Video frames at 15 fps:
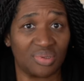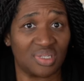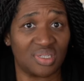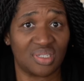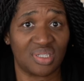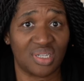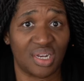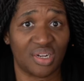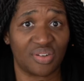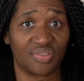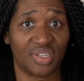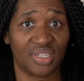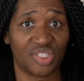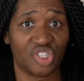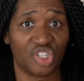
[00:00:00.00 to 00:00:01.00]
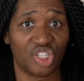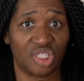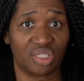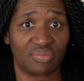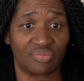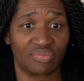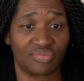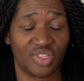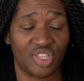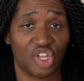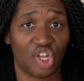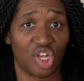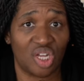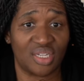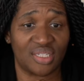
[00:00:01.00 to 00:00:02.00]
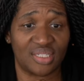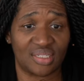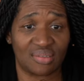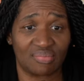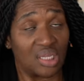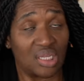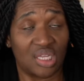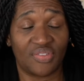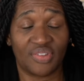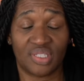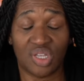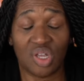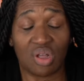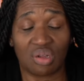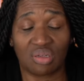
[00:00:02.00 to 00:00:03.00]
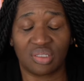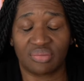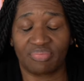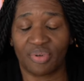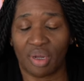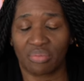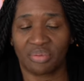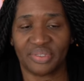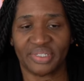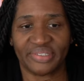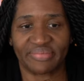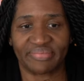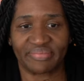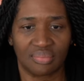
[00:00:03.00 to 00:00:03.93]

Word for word: willing to sacrifice her for the cause? If it's a cult, probably.